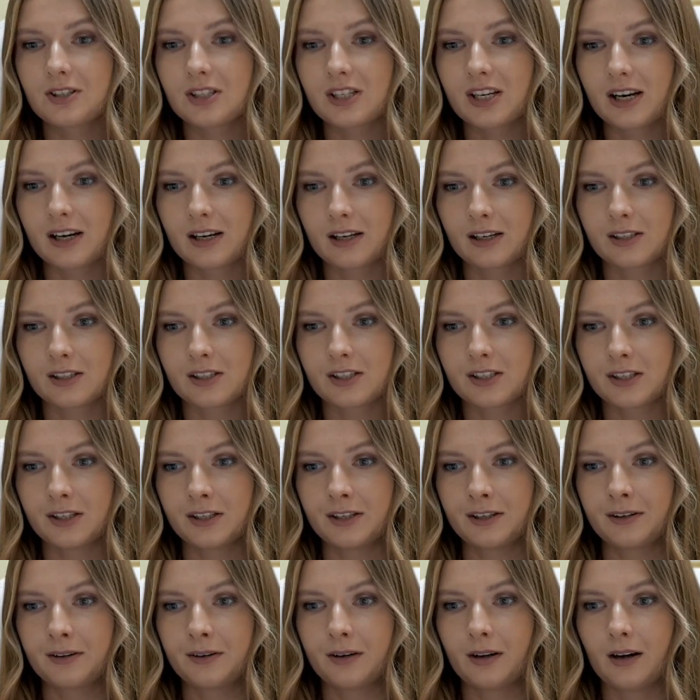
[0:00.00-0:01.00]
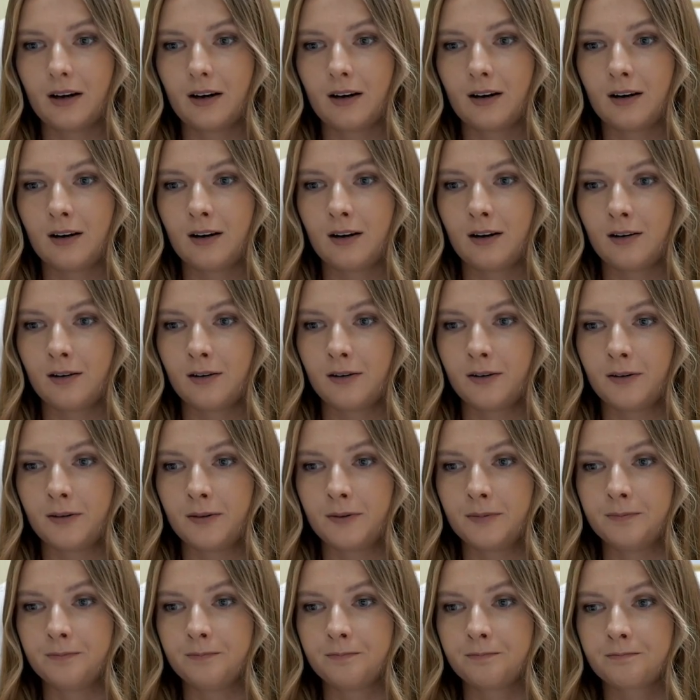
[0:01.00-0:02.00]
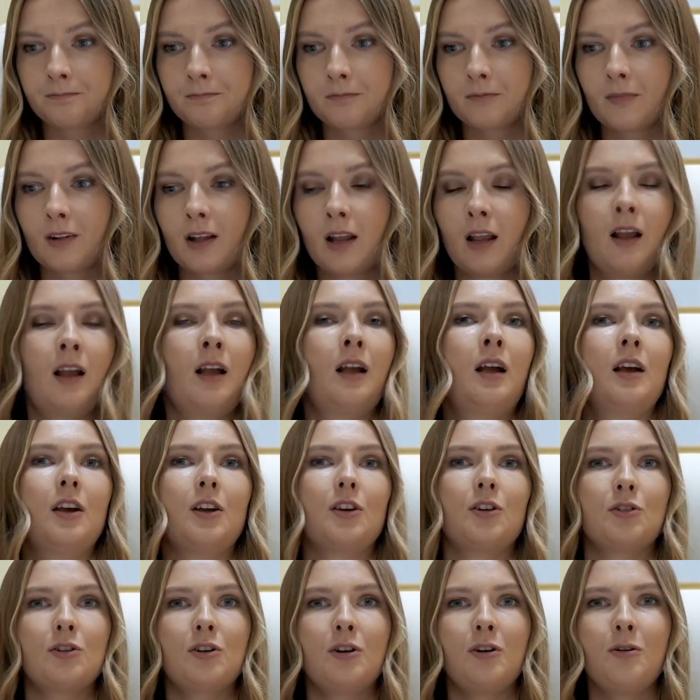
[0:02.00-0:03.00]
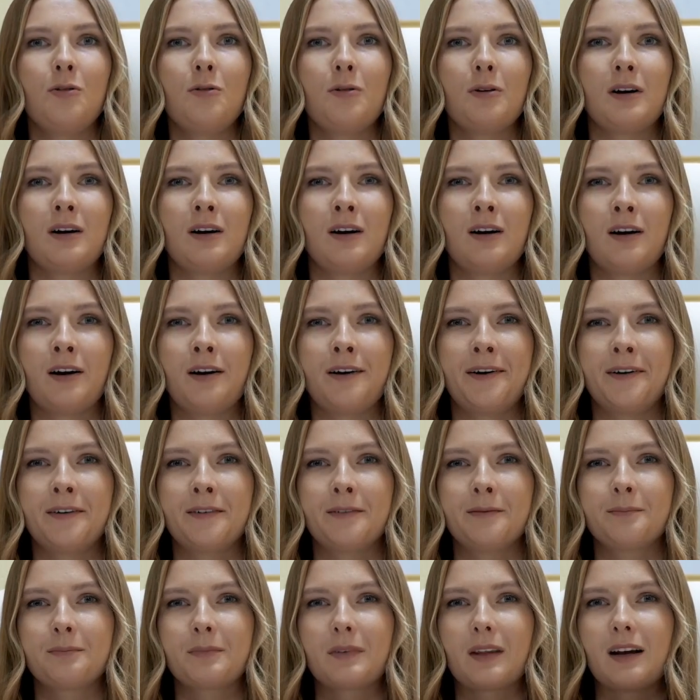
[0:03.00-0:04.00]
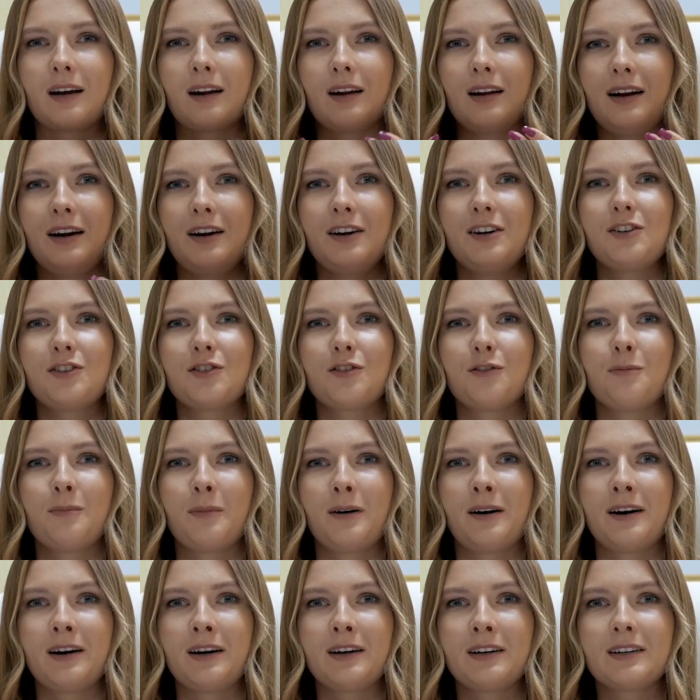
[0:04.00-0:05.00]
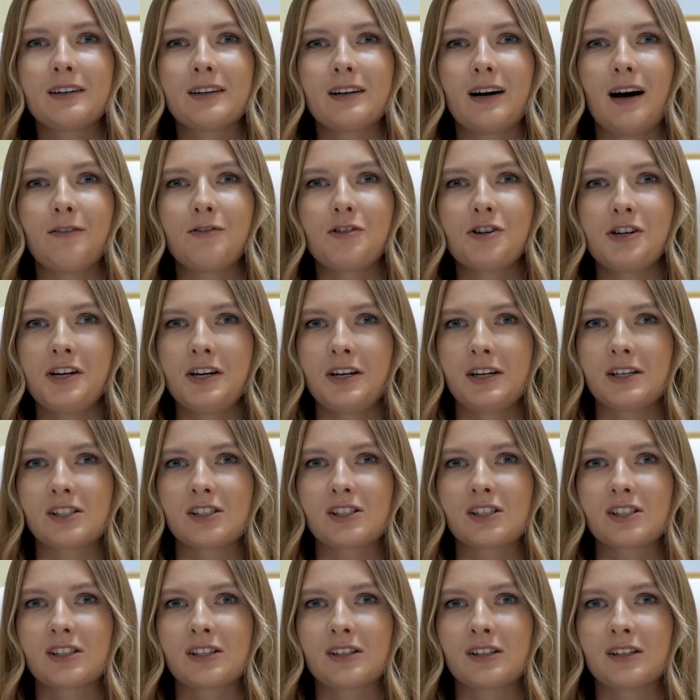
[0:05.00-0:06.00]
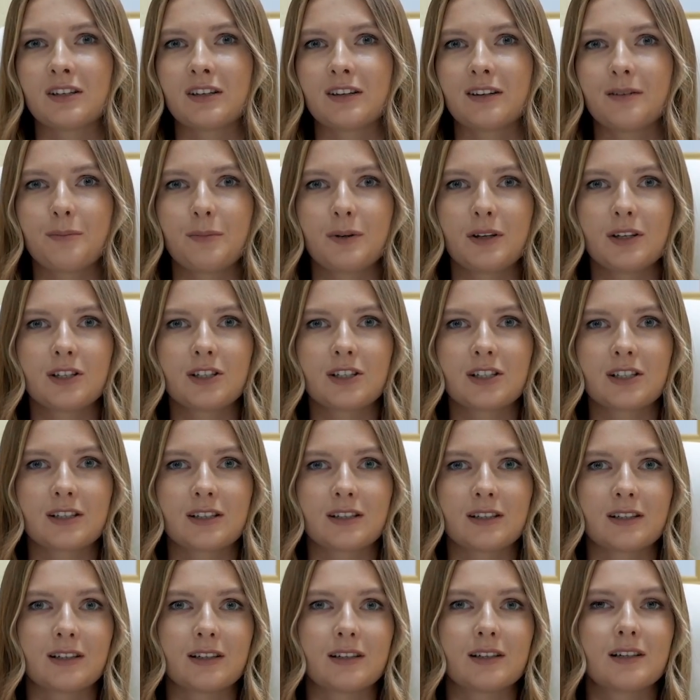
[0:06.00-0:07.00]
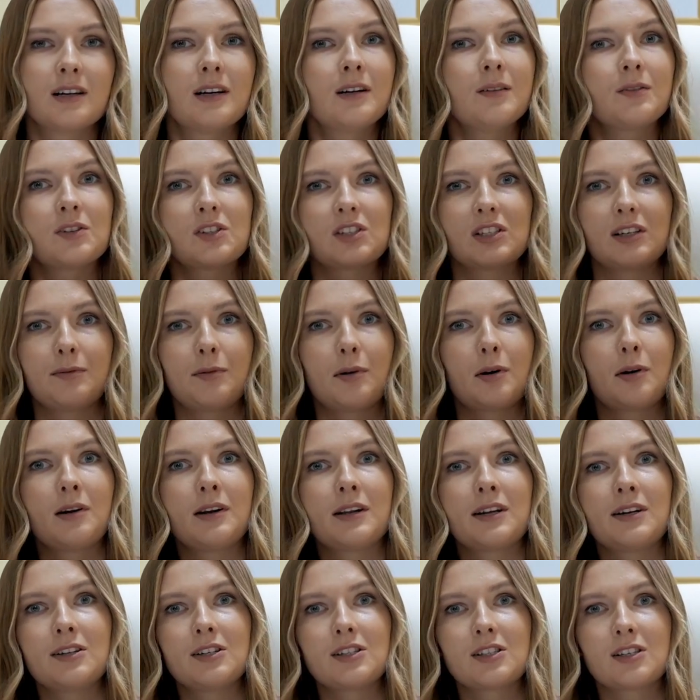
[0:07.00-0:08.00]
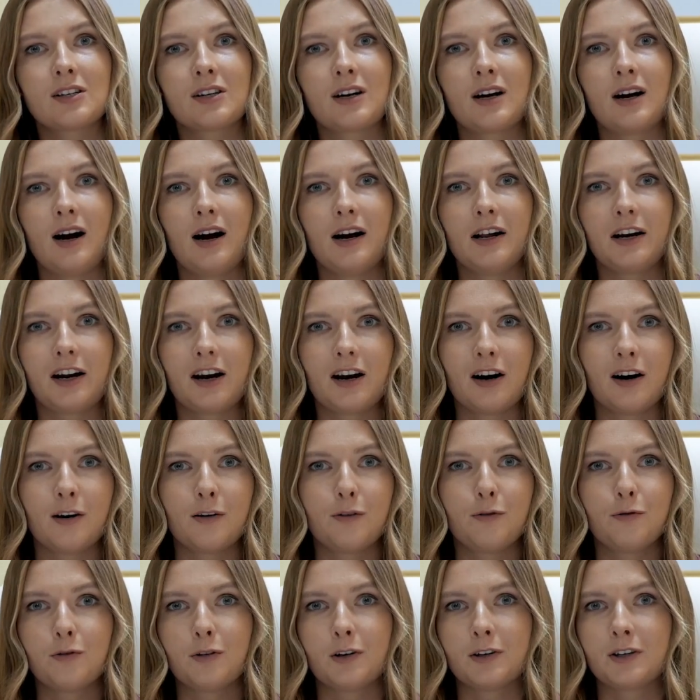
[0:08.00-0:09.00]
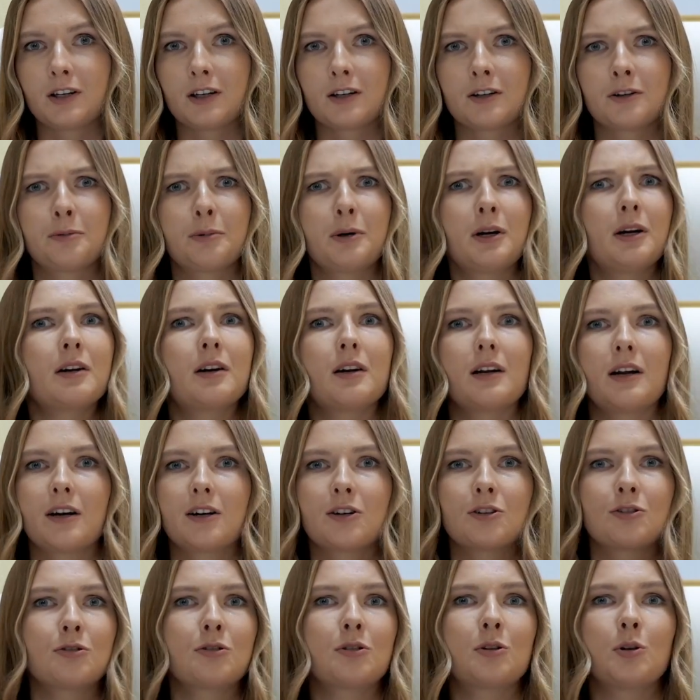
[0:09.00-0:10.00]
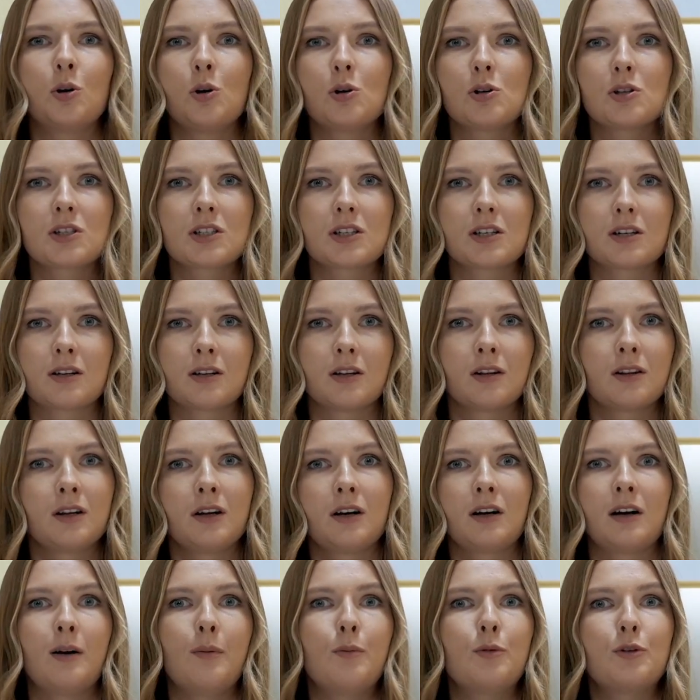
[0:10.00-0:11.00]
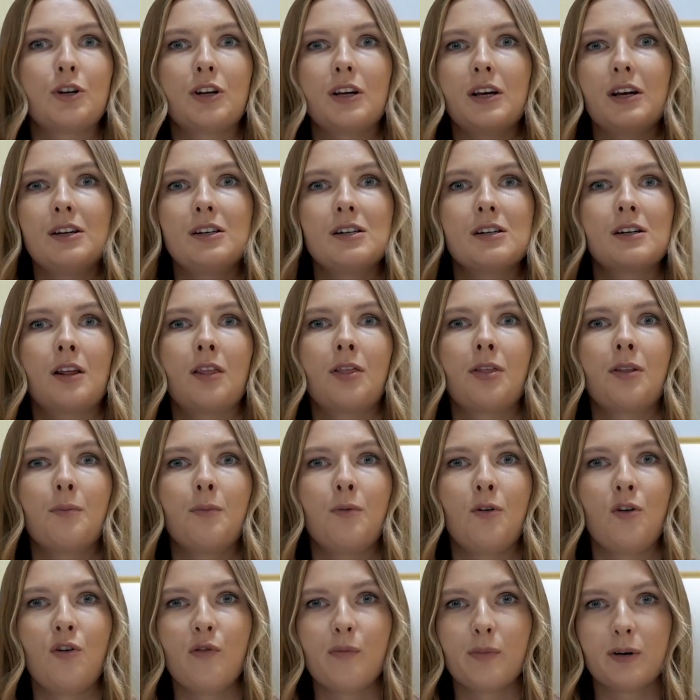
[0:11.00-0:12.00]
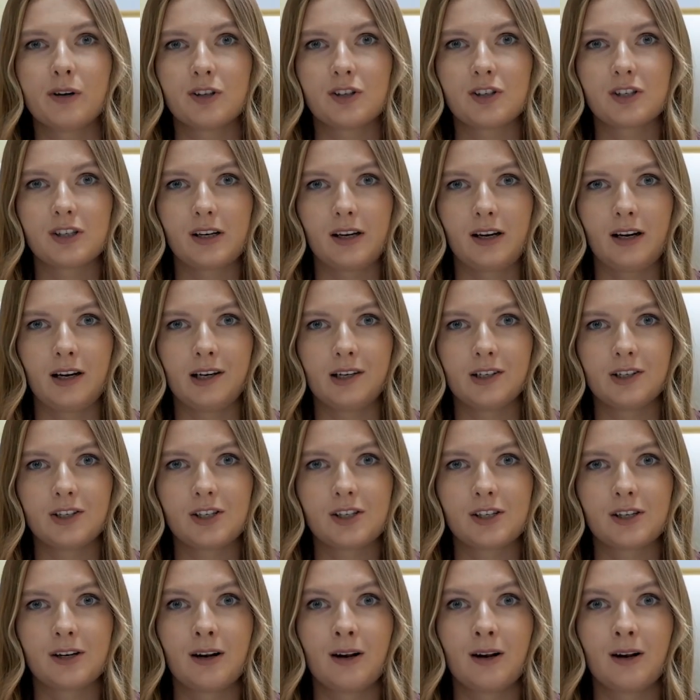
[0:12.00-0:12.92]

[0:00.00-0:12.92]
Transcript: Second thing, a client of mine, after he has met several ladies in Kharkov and he really liked two girls, they are communicating at the moment, and